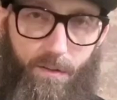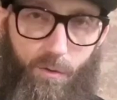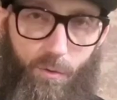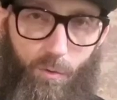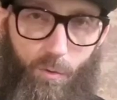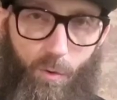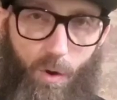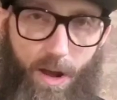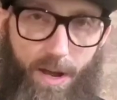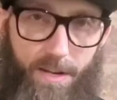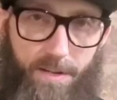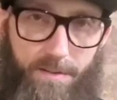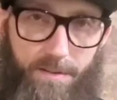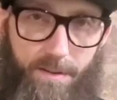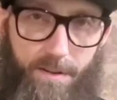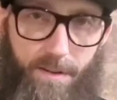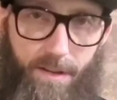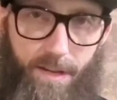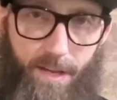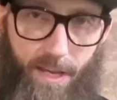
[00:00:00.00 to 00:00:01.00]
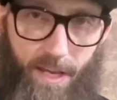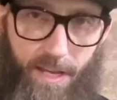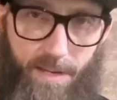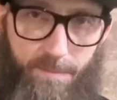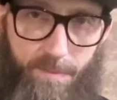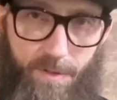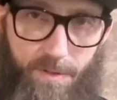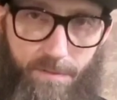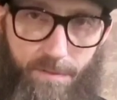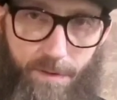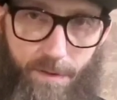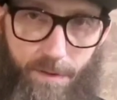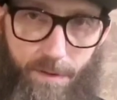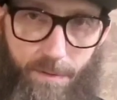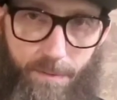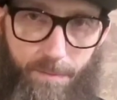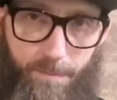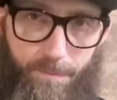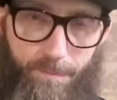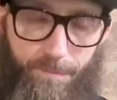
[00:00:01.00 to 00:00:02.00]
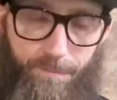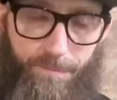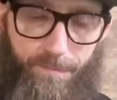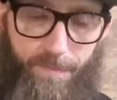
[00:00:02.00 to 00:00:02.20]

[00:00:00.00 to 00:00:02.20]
The right hemisphere.